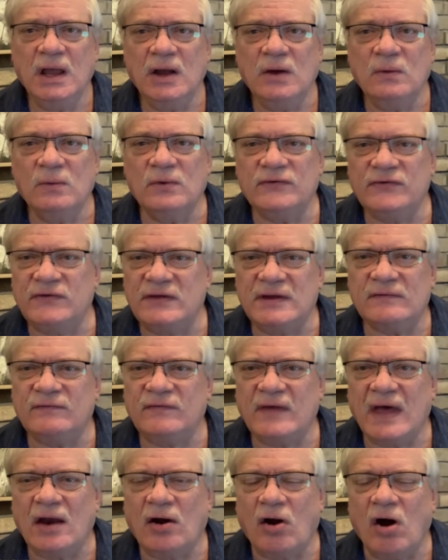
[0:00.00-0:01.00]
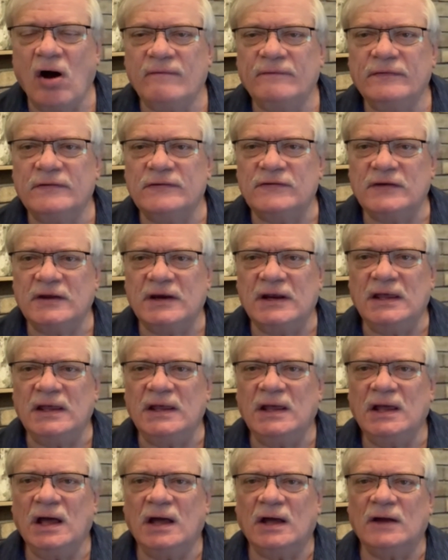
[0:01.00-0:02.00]
We'll see if that offers
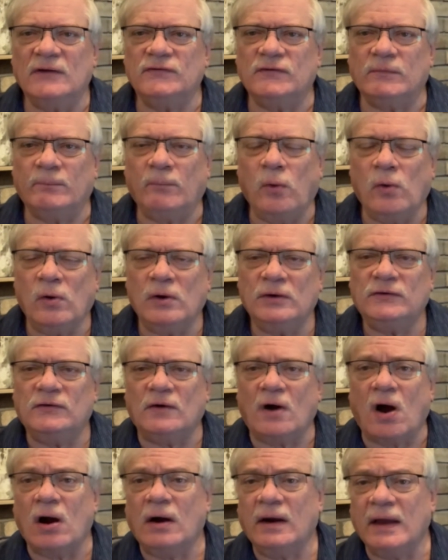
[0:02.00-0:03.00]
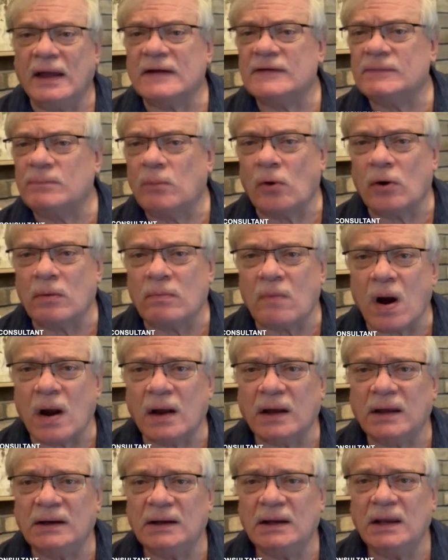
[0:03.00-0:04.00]
any support to our export
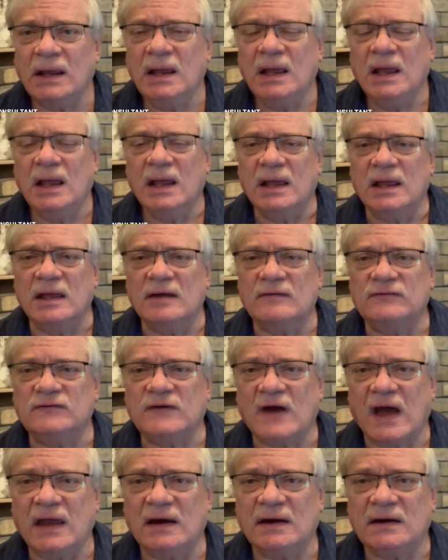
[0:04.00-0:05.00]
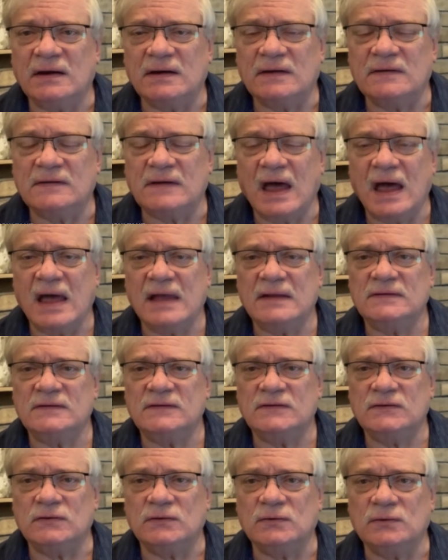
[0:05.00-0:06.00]
market if China
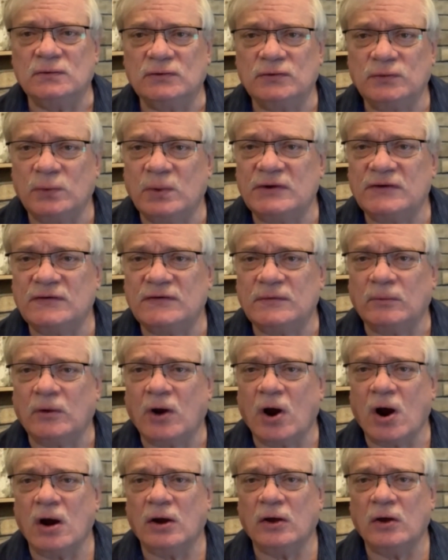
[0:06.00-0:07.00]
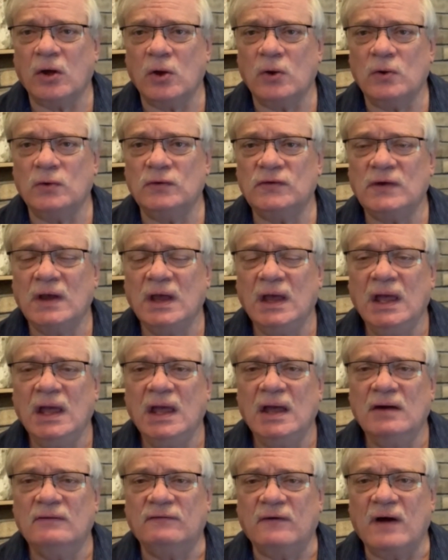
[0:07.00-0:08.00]
decides to switch some cargoes
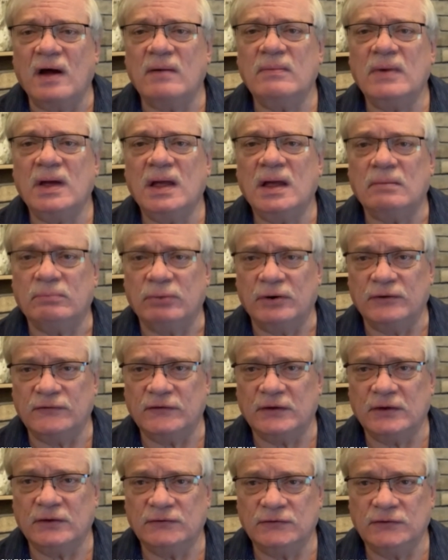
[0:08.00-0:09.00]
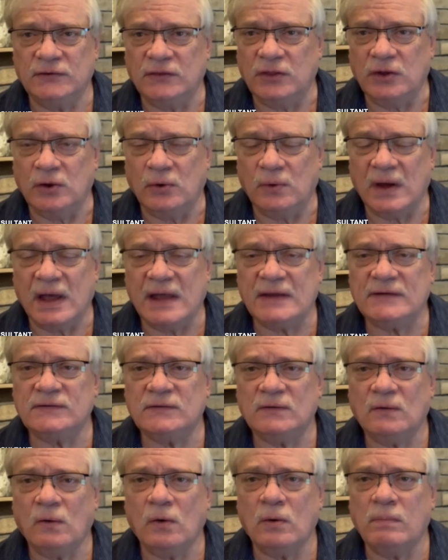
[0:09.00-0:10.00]
from Brazil to the
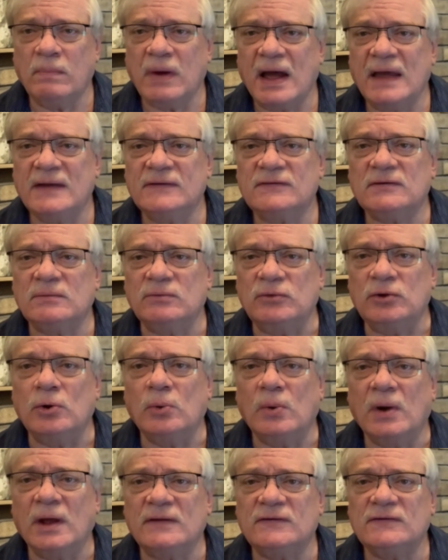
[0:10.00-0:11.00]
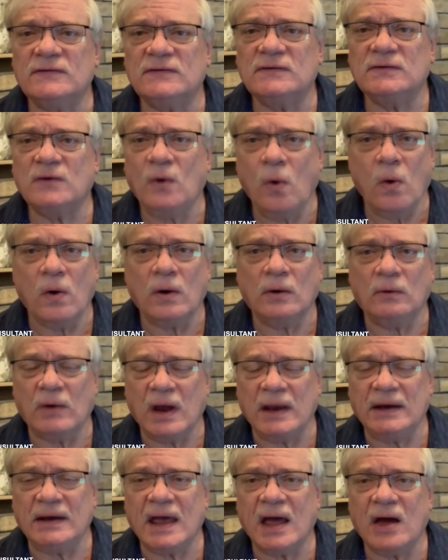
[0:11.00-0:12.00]
U.S. or buy some U.S. corn.
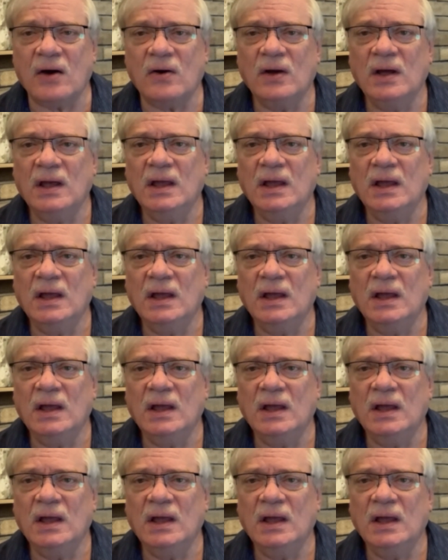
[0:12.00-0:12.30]
Right now,